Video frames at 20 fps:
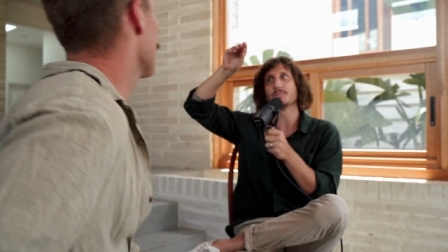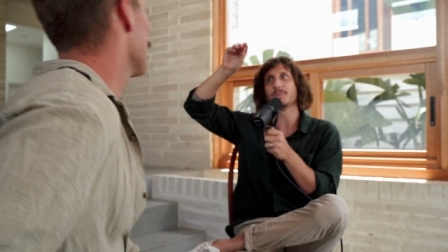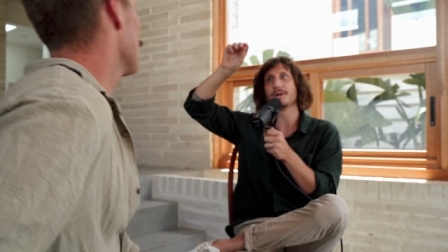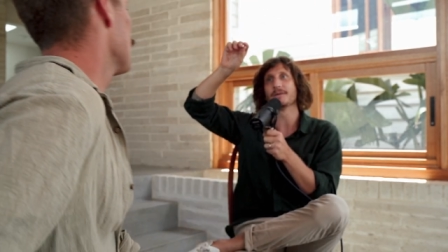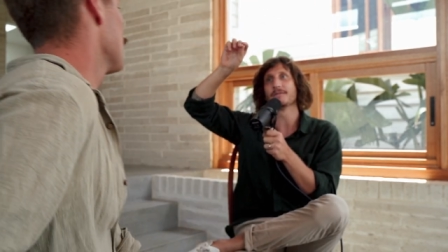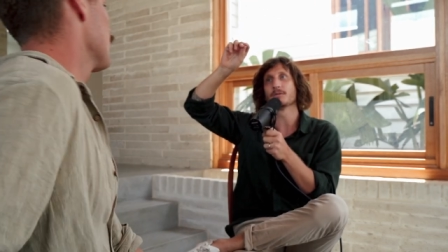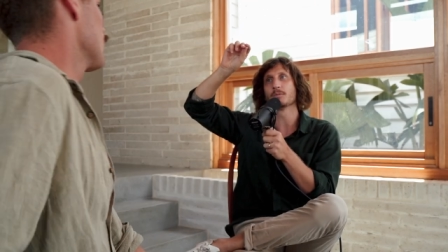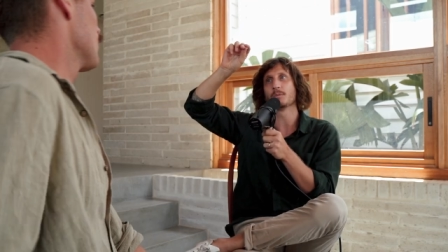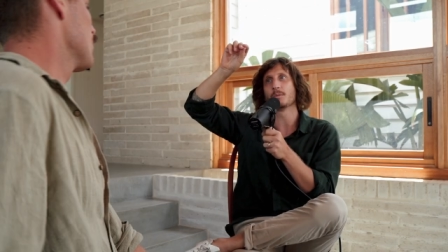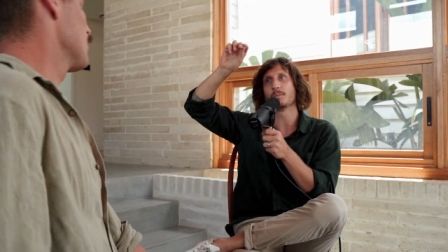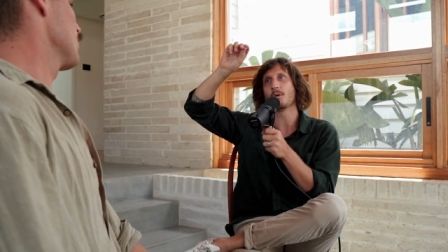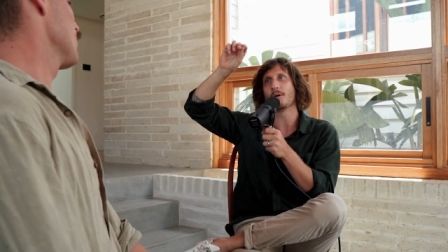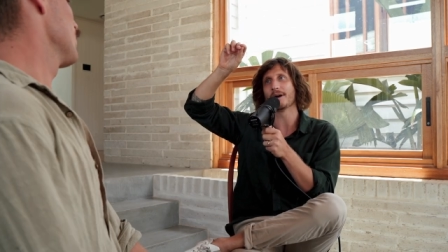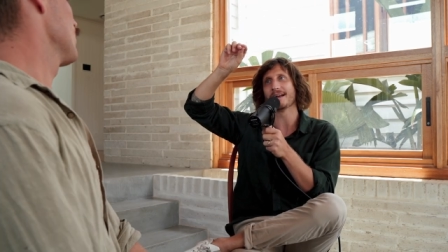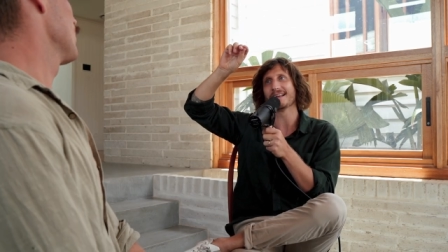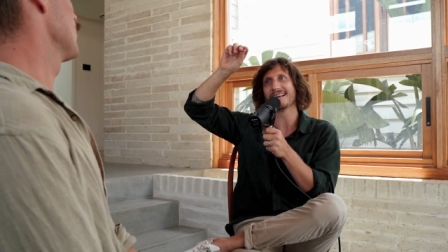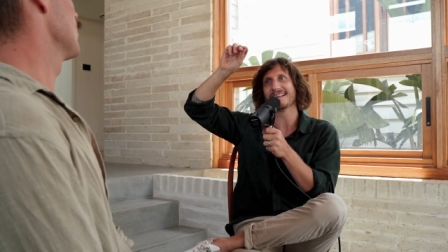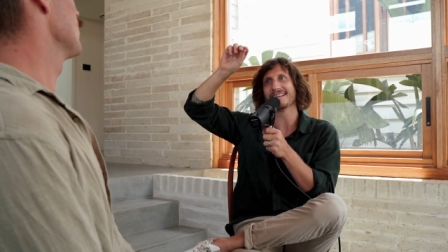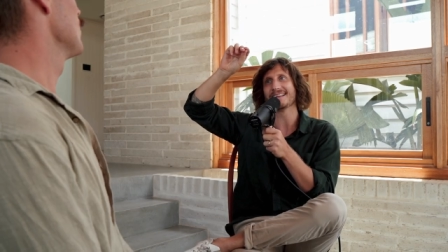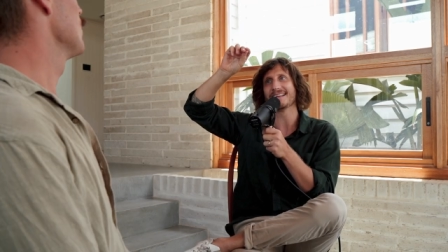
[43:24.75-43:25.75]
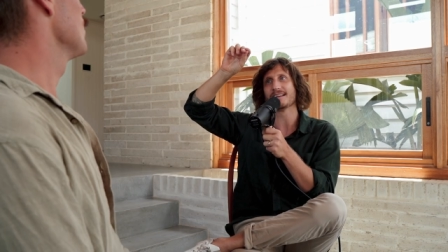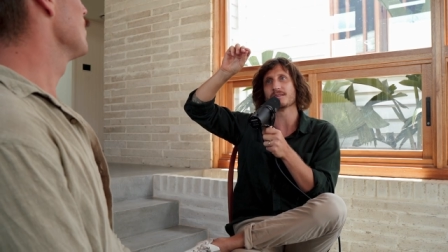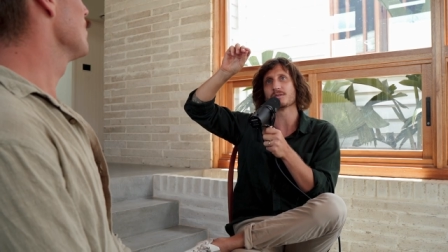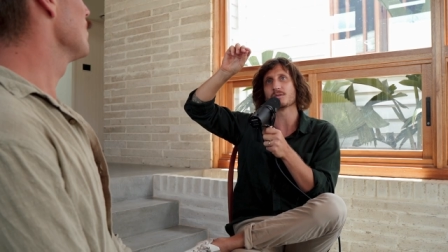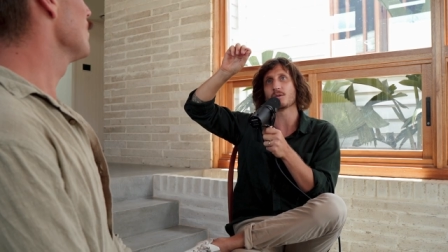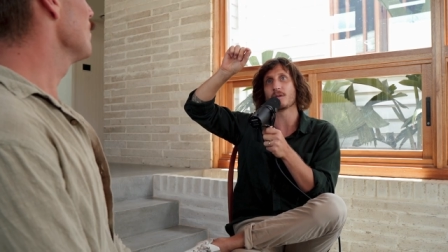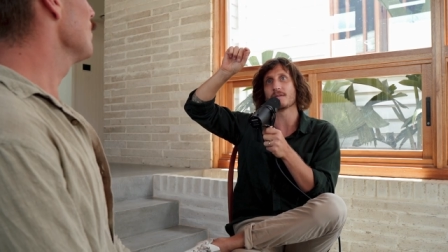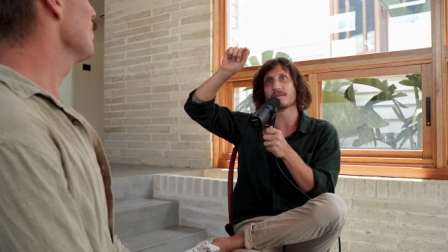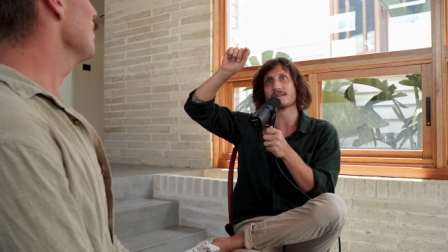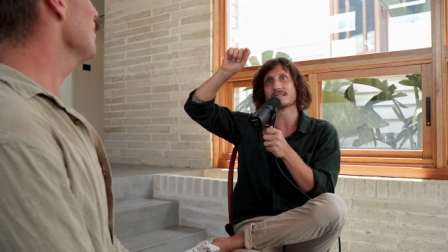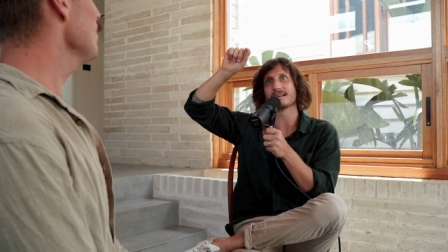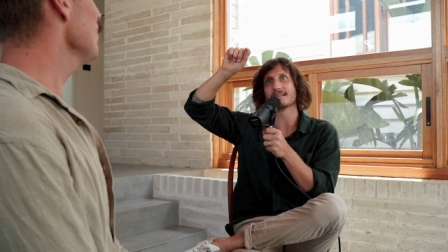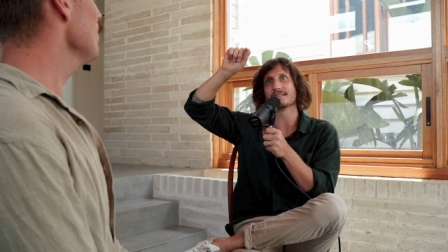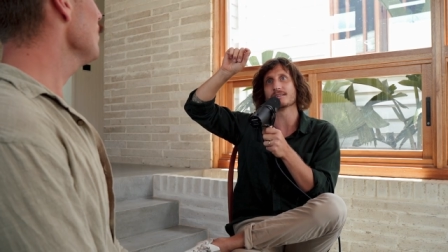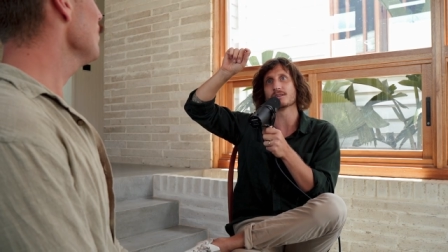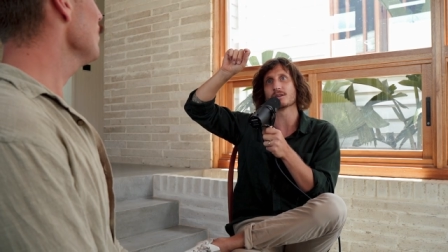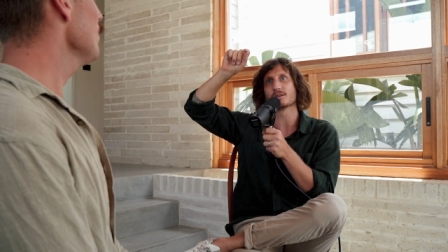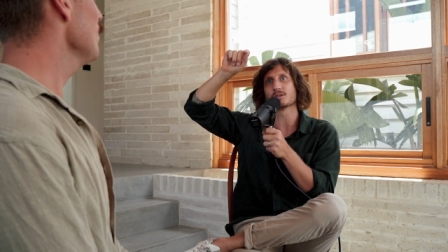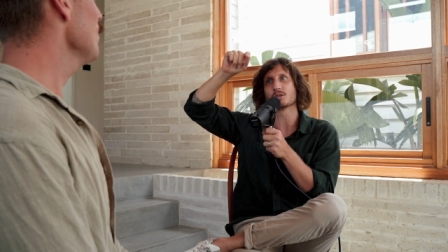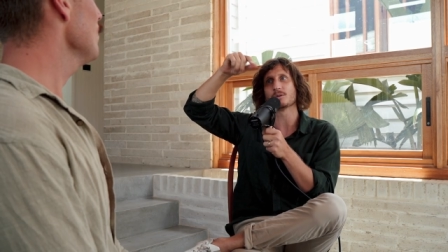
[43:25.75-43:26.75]
pivotal point, and then all of a
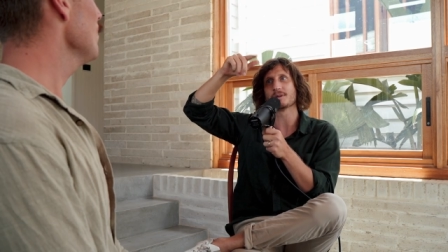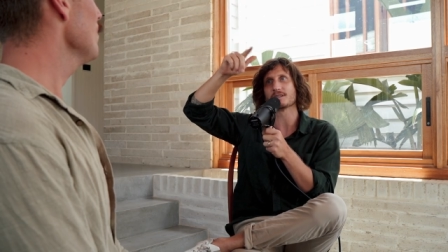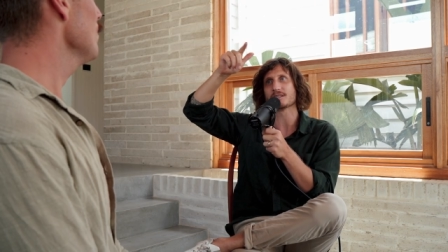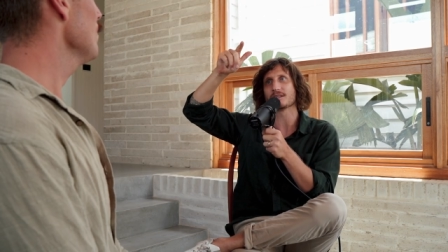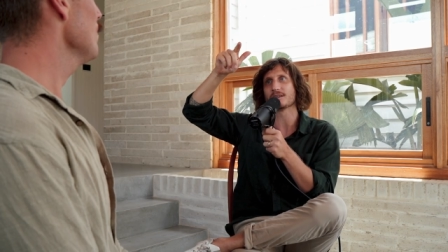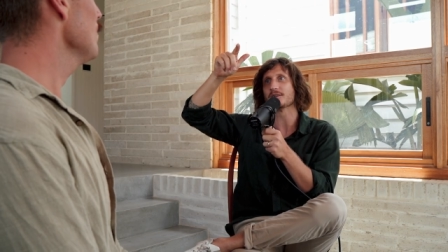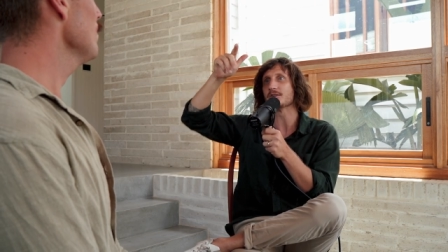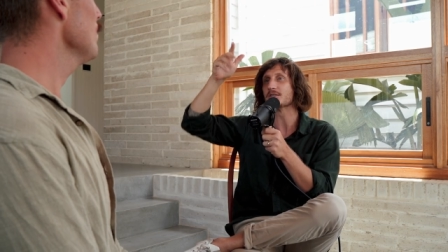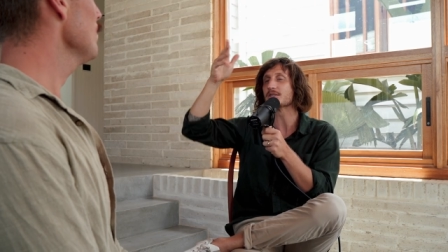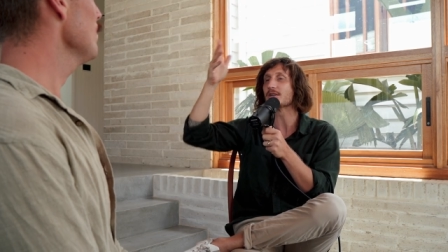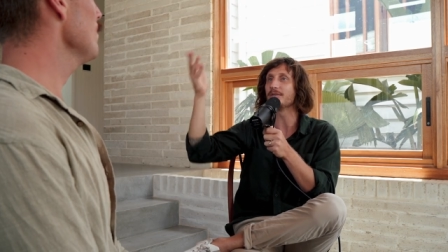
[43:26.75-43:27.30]
sudden you've got too much to lose.